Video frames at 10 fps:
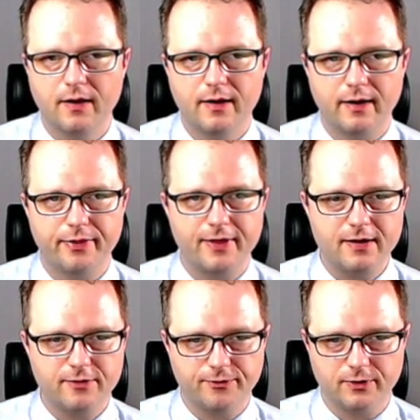Thank
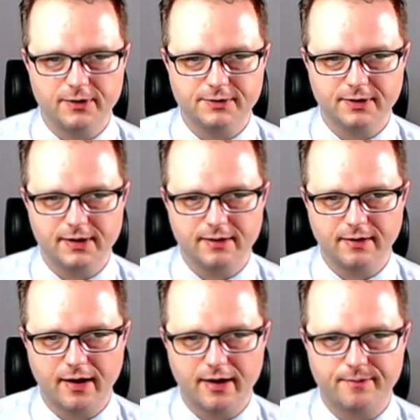you for listening.
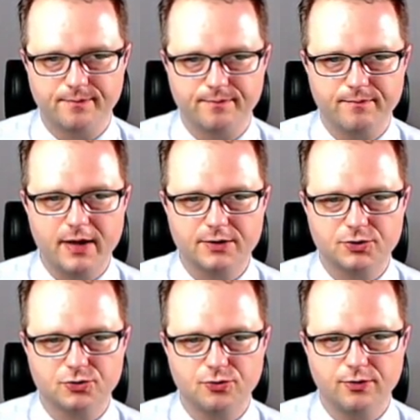Make
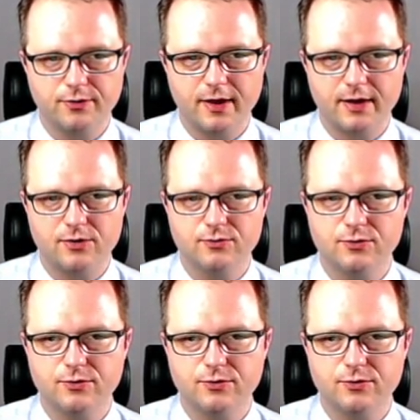sure that you do